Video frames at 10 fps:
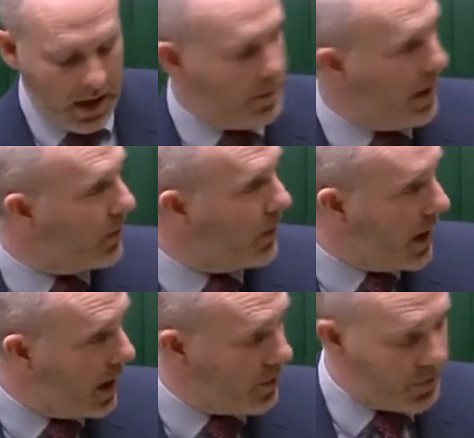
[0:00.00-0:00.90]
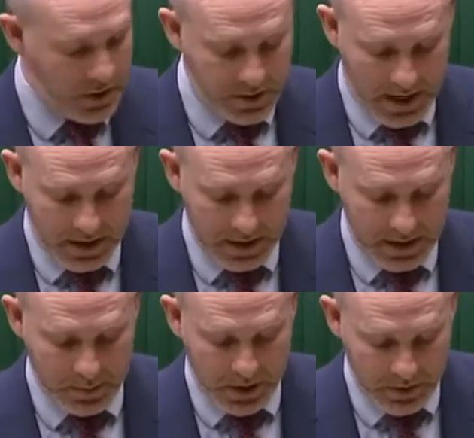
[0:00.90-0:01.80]
about their first-hand
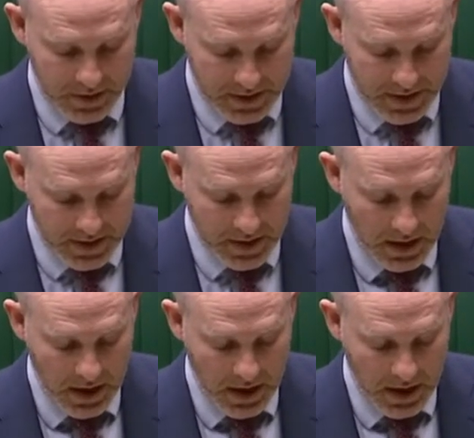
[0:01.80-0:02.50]
experiences.